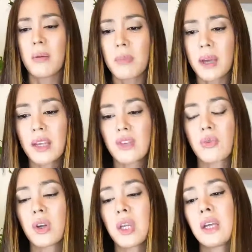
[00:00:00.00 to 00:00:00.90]
But yes,
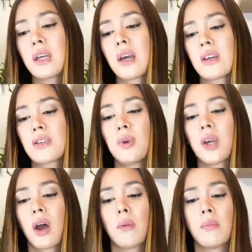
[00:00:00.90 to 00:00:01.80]
running has
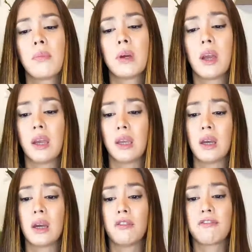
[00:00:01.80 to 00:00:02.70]
become
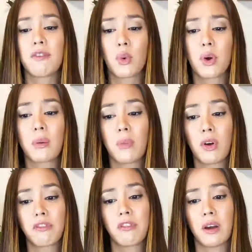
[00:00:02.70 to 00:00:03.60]
a form
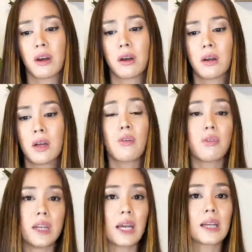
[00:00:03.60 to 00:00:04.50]
of a
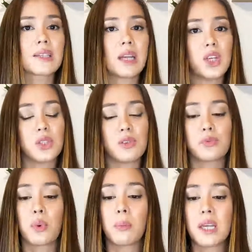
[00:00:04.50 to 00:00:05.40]
relaxation
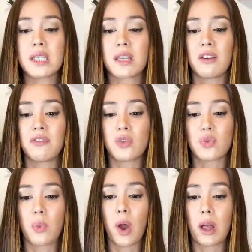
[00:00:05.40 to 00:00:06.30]
for myself as
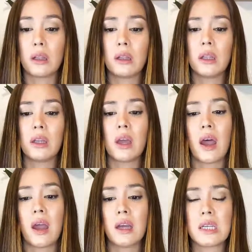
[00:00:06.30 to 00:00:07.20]
well.
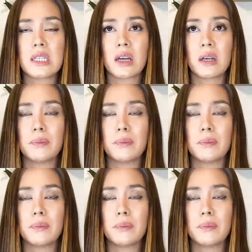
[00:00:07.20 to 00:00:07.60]
And